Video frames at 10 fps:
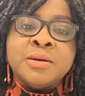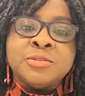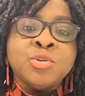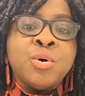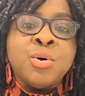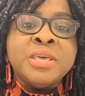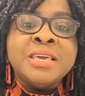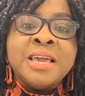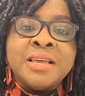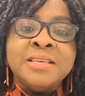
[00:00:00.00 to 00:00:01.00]
So
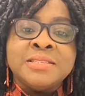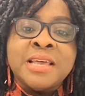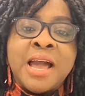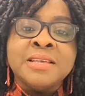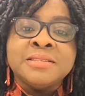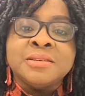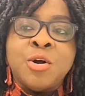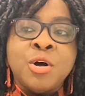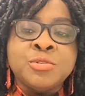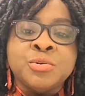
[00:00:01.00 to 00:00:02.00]
if it has
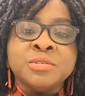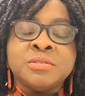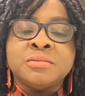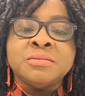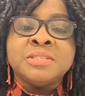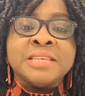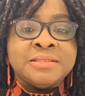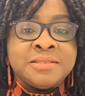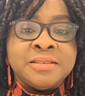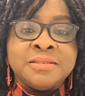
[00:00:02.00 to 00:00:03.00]
all those
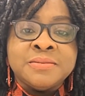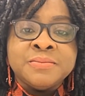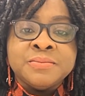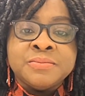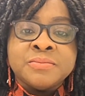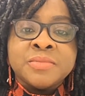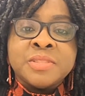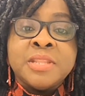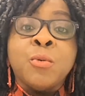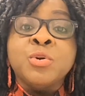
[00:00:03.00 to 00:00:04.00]
senses
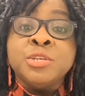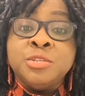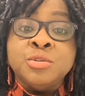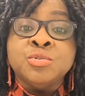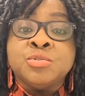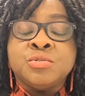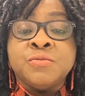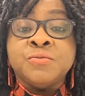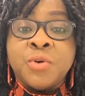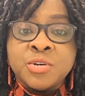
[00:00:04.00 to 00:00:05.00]
that we use to
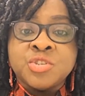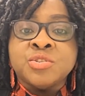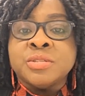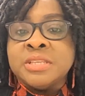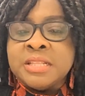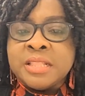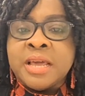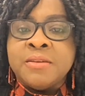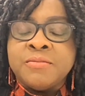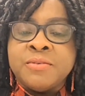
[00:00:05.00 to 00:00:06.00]
function in
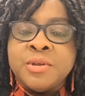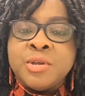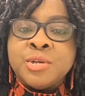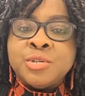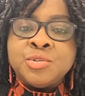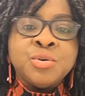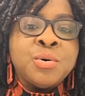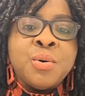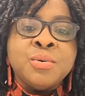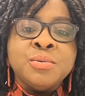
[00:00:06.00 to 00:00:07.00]
life,
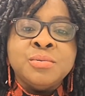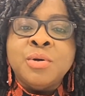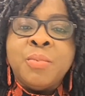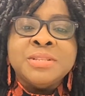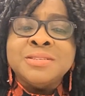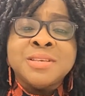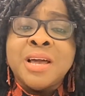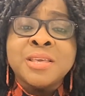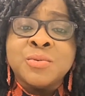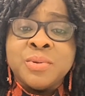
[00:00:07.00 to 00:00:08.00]
so nobody's
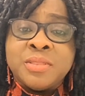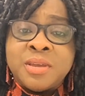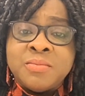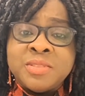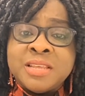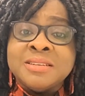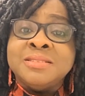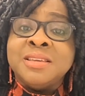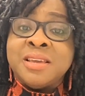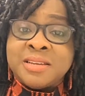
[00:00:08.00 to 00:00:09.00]
arguing with them
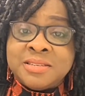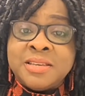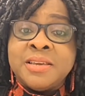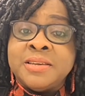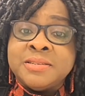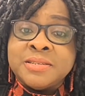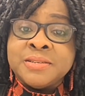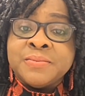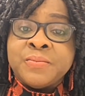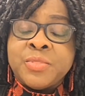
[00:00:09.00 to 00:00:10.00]
that they are the
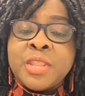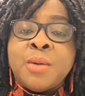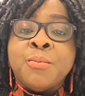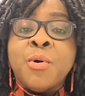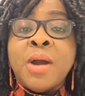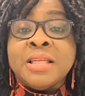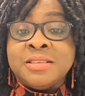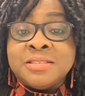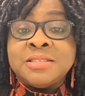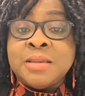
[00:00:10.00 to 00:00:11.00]
head. But at
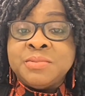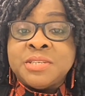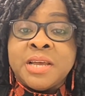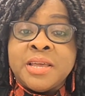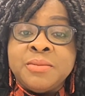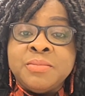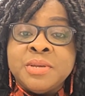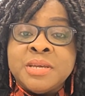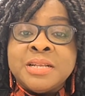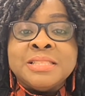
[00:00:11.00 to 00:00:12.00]
the same time,
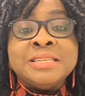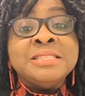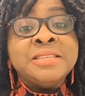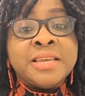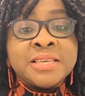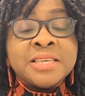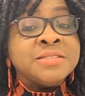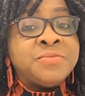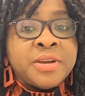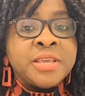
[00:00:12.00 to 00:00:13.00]
the neck
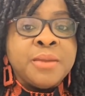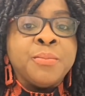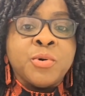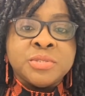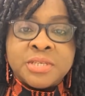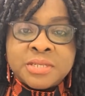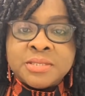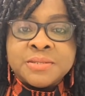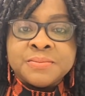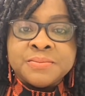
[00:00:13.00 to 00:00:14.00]
is very
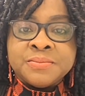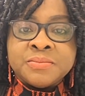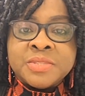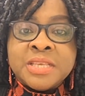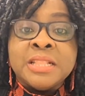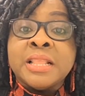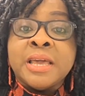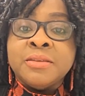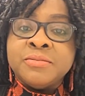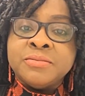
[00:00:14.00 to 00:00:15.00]
important in
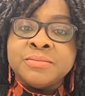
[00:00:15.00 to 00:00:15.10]
life,